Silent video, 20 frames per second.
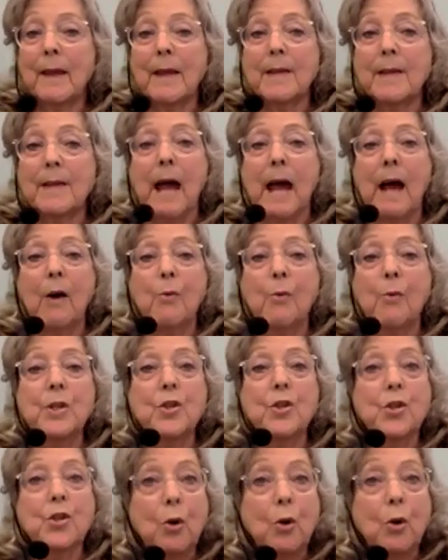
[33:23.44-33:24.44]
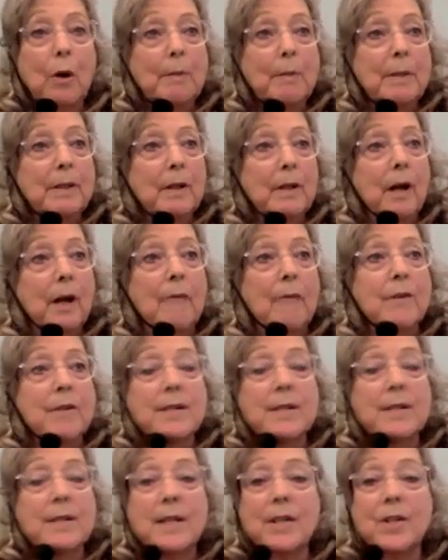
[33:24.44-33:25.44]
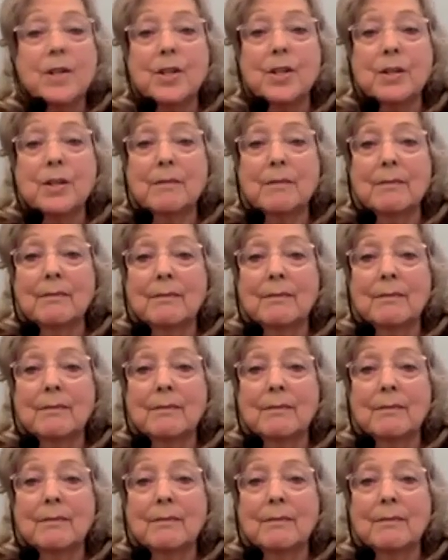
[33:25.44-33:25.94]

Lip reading: It's how we show up in conversation,